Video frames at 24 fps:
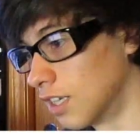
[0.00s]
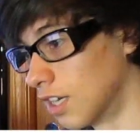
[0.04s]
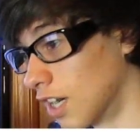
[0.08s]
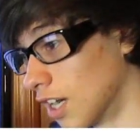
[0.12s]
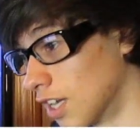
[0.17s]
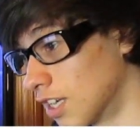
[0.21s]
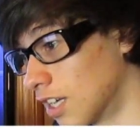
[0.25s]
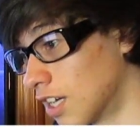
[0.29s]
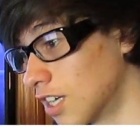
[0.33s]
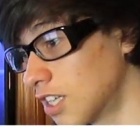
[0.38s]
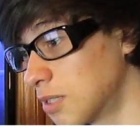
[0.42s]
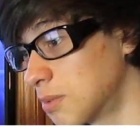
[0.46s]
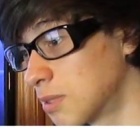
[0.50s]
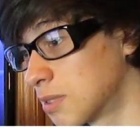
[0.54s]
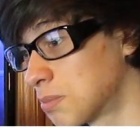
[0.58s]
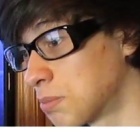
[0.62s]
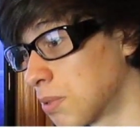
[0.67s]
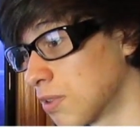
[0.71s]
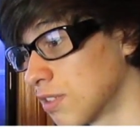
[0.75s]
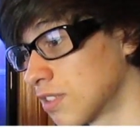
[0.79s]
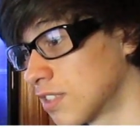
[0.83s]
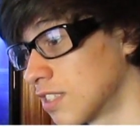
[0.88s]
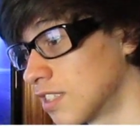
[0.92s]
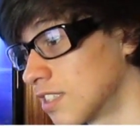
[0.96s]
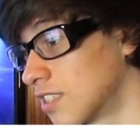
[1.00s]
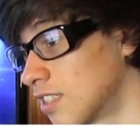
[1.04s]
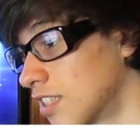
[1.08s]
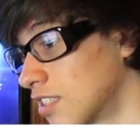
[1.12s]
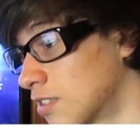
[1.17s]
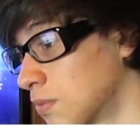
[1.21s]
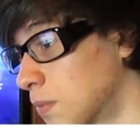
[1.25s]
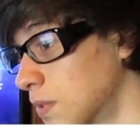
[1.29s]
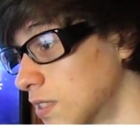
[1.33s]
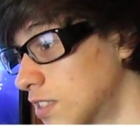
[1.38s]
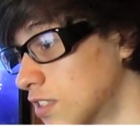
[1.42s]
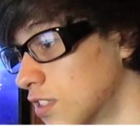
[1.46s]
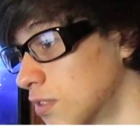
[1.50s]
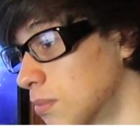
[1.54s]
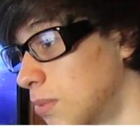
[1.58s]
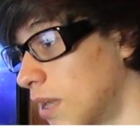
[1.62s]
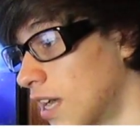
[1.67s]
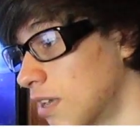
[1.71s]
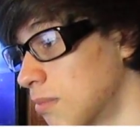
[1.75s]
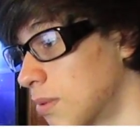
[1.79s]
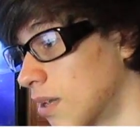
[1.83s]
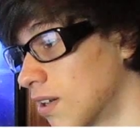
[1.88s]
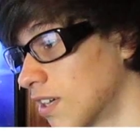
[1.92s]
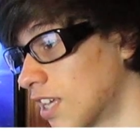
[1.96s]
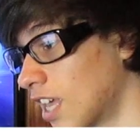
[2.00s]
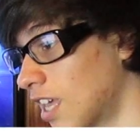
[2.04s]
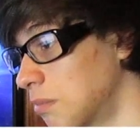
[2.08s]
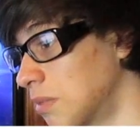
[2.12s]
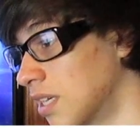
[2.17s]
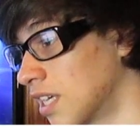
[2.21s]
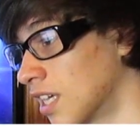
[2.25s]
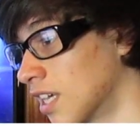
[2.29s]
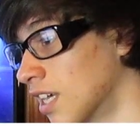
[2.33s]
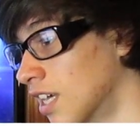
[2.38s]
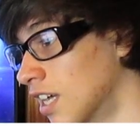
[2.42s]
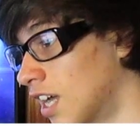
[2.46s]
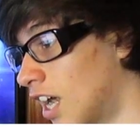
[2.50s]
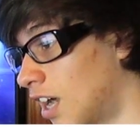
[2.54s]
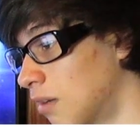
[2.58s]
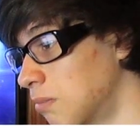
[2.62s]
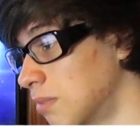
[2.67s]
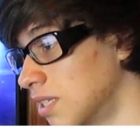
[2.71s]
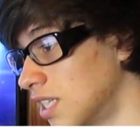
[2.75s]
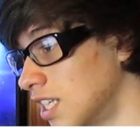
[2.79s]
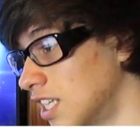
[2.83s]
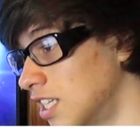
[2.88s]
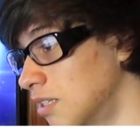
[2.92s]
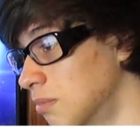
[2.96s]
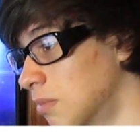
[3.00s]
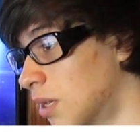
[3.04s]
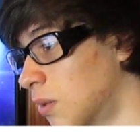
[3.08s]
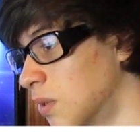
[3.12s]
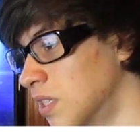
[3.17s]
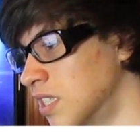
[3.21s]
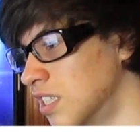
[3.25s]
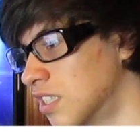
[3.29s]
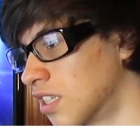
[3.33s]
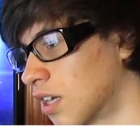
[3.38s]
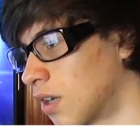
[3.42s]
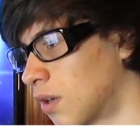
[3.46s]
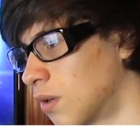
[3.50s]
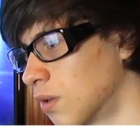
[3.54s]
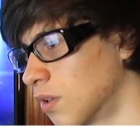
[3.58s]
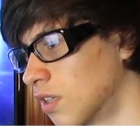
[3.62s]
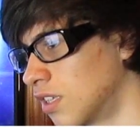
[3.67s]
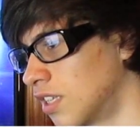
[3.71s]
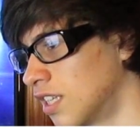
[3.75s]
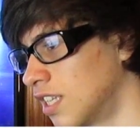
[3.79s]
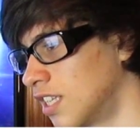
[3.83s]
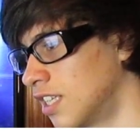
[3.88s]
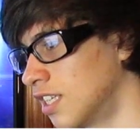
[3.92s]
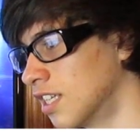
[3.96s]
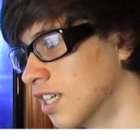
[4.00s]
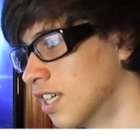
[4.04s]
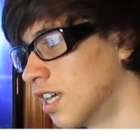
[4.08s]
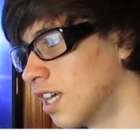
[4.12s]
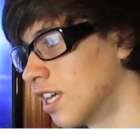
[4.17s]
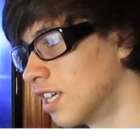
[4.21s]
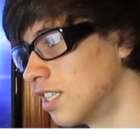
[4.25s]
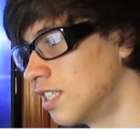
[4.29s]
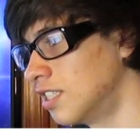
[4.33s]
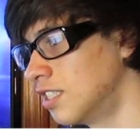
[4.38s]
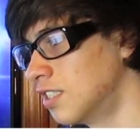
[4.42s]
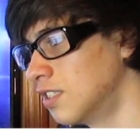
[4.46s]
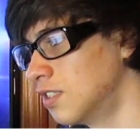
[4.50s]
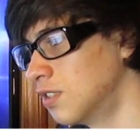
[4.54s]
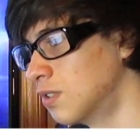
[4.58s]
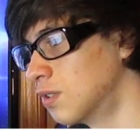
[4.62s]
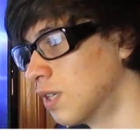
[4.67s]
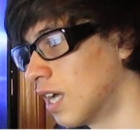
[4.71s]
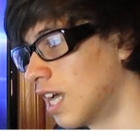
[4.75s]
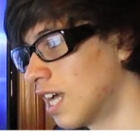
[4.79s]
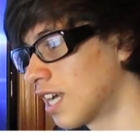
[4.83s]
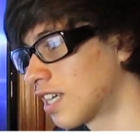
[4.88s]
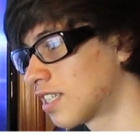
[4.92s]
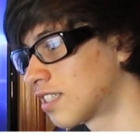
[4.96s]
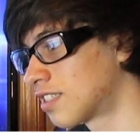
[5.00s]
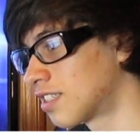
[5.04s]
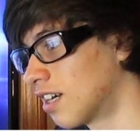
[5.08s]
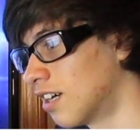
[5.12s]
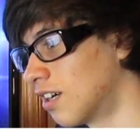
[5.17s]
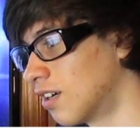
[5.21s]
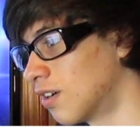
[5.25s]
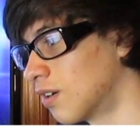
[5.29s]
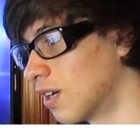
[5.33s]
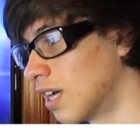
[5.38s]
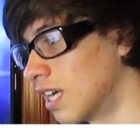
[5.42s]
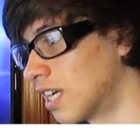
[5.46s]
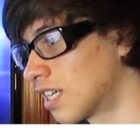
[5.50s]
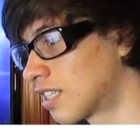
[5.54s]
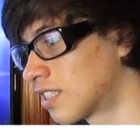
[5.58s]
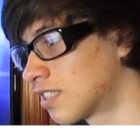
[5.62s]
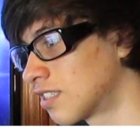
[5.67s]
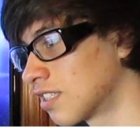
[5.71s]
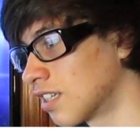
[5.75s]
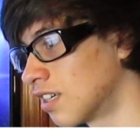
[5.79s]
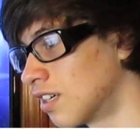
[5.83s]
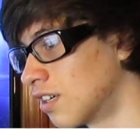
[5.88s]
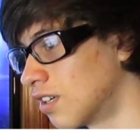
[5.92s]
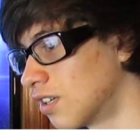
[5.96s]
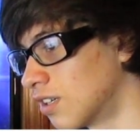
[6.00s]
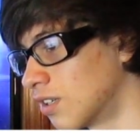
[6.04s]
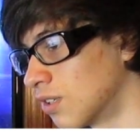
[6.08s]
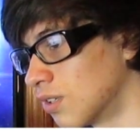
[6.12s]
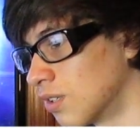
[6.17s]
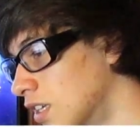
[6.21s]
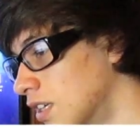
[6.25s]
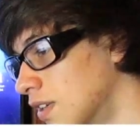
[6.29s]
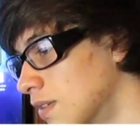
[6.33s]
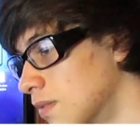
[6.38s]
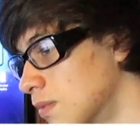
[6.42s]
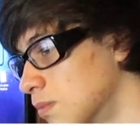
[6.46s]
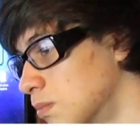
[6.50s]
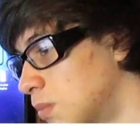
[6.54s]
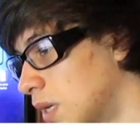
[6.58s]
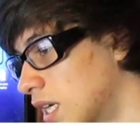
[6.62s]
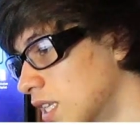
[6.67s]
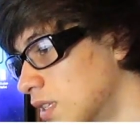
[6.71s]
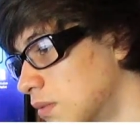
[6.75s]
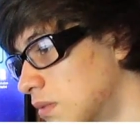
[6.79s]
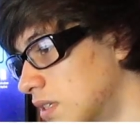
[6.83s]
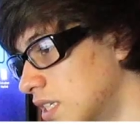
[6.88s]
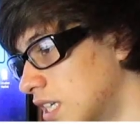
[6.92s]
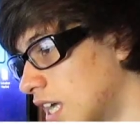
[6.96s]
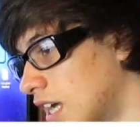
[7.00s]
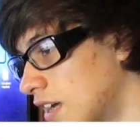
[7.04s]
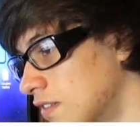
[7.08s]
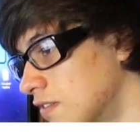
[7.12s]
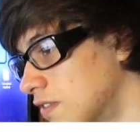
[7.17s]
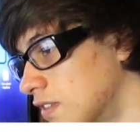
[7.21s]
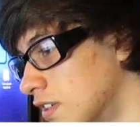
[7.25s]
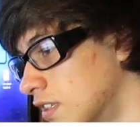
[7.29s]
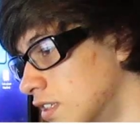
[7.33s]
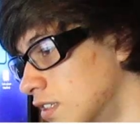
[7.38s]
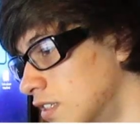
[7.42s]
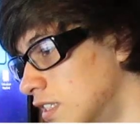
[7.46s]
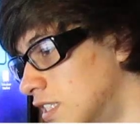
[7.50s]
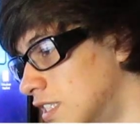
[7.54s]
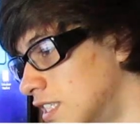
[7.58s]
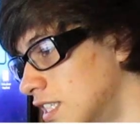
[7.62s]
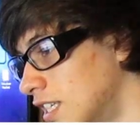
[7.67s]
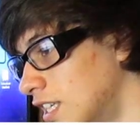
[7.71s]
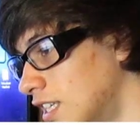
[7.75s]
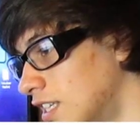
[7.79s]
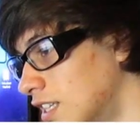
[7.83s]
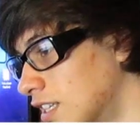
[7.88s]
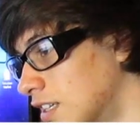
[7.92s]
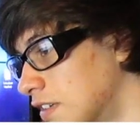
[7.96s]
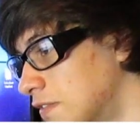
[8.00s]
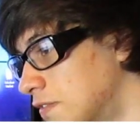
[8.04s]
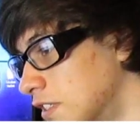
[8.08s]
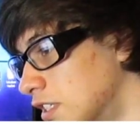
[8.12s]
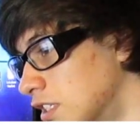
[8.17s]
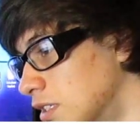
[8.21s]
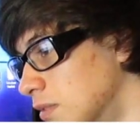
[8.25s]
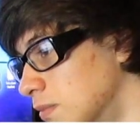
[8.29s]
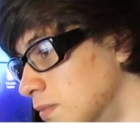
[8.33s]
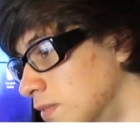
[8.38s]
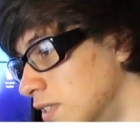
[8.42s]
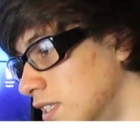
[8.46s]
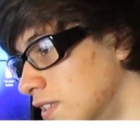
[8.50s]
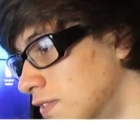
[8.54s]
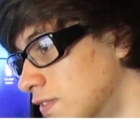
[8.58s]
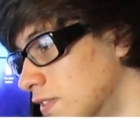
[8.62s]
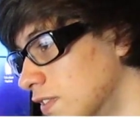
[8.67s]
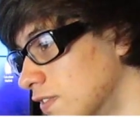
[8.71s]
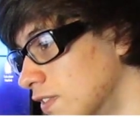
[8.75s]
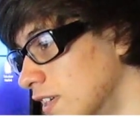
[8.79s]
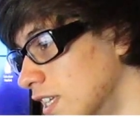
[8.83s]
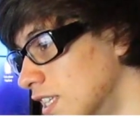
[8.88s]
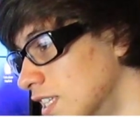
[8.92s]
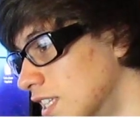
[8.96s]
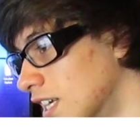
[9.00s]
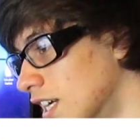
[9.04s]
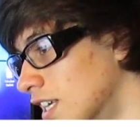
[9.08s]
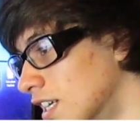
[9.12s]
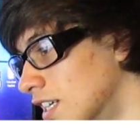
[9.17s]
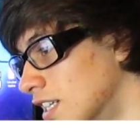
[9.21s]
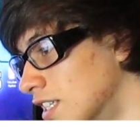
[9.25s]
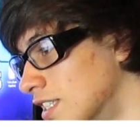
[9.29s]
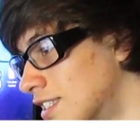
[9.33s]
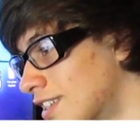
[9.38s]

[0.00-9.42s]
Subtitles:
Anonymous person says, what's so bad about gaming? I'm an emo and totally UXOXO. By the way, have seen the film V for Vendetta?